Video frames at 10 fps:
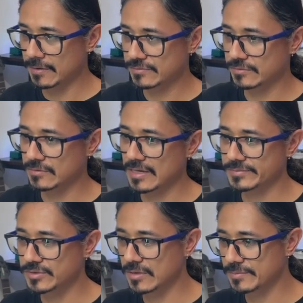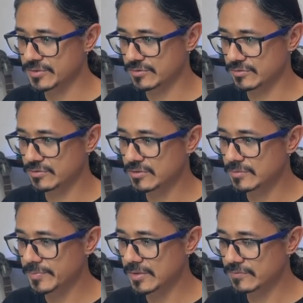So you have two options. You
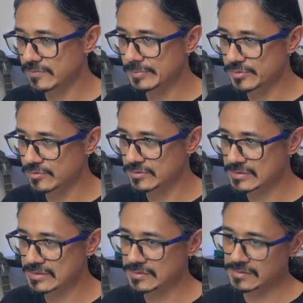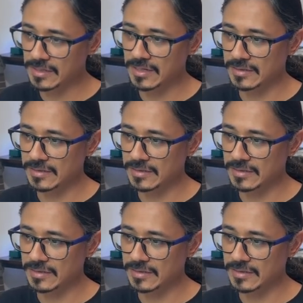could build from sources,